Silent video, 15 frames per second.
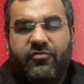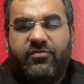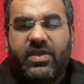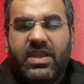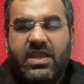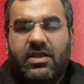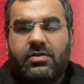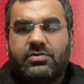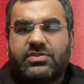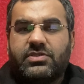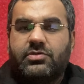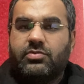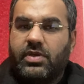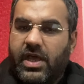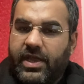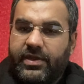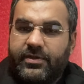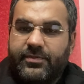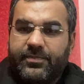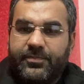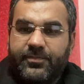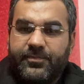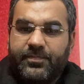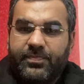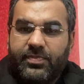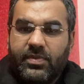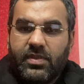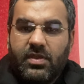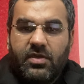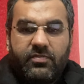very closer to 9,
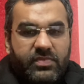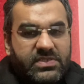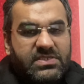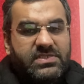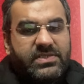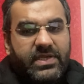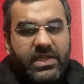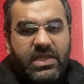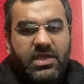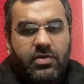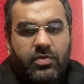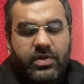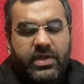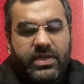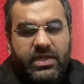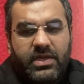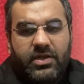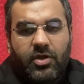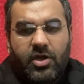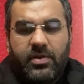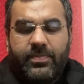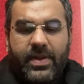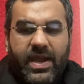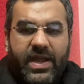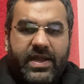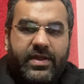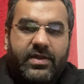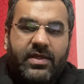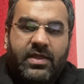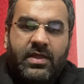which is really a good return, not
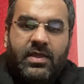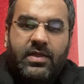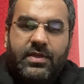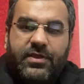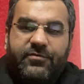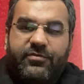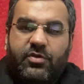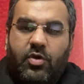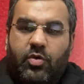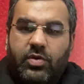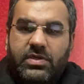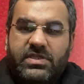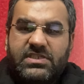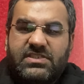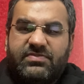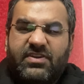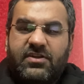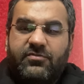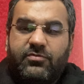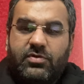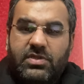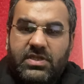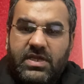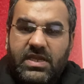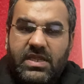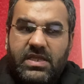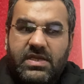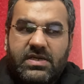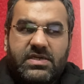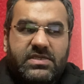bad. If you hold this fund for three
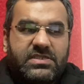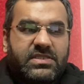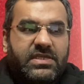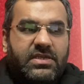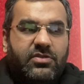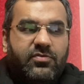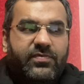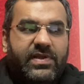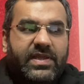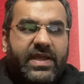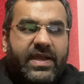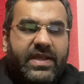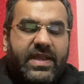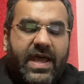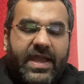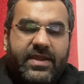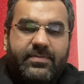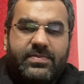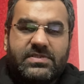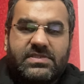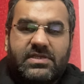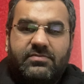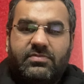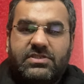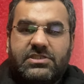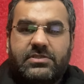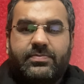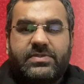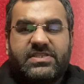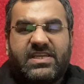years, then you will get 9%, which
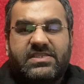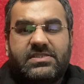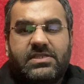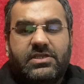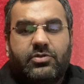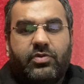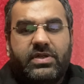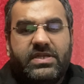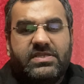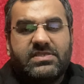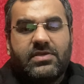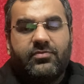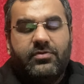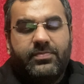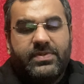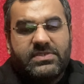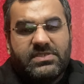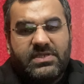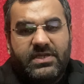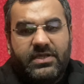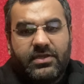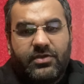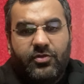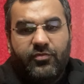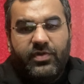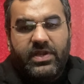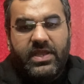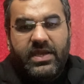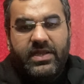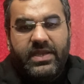is precisely 27%. You
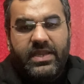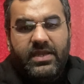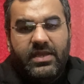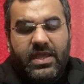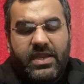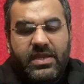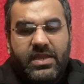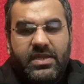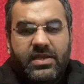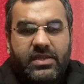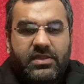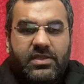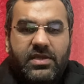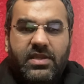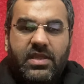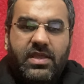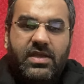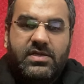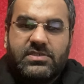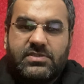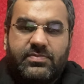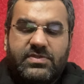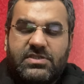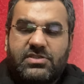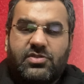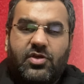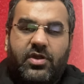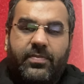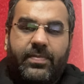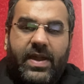will get in and in three years, which is
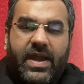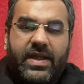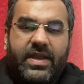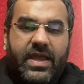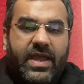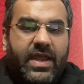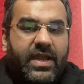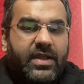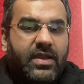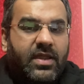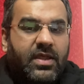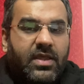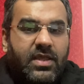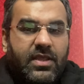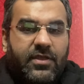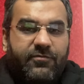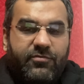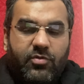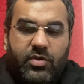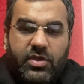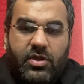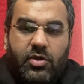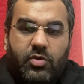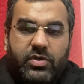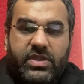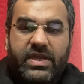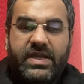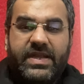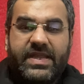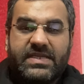not bad. And if you include
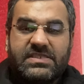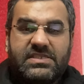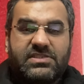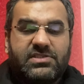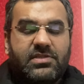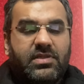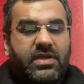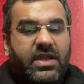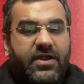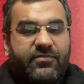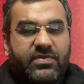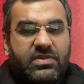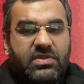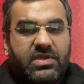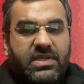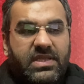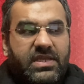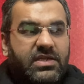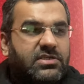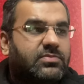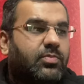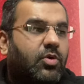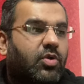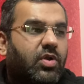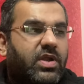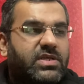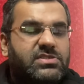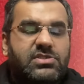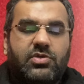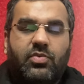the indexation, then after three years, more or
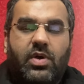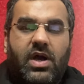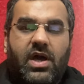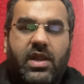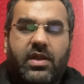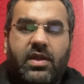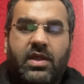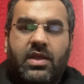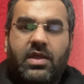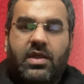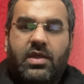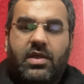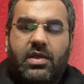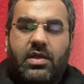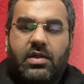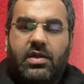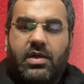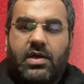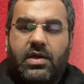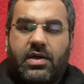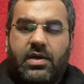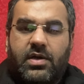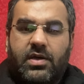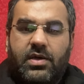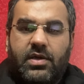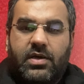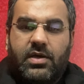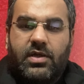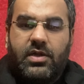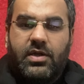less, you are
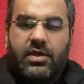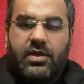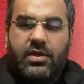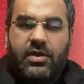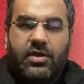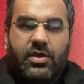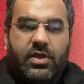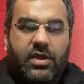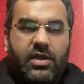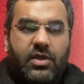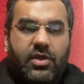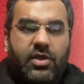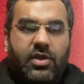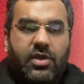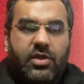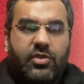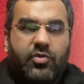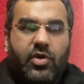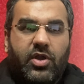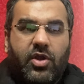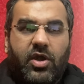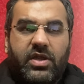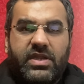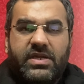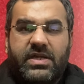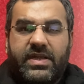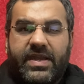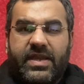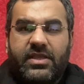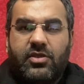uh, you are not in
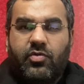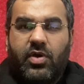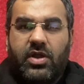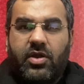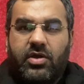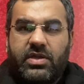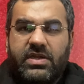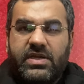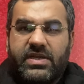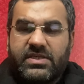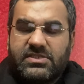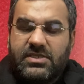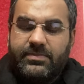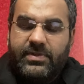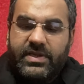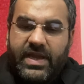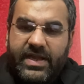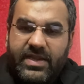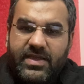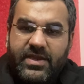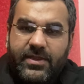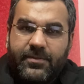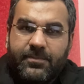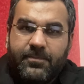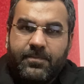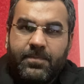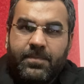a you are not in a taxable category